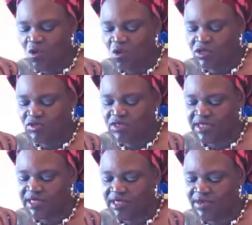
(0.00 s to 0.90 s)
was
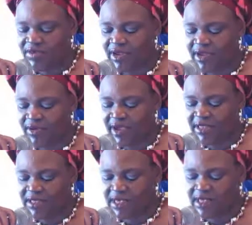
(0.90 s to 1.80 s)
recently
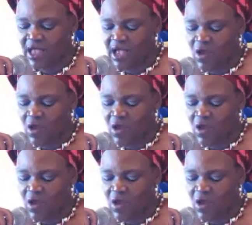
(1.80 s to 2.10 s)
erected,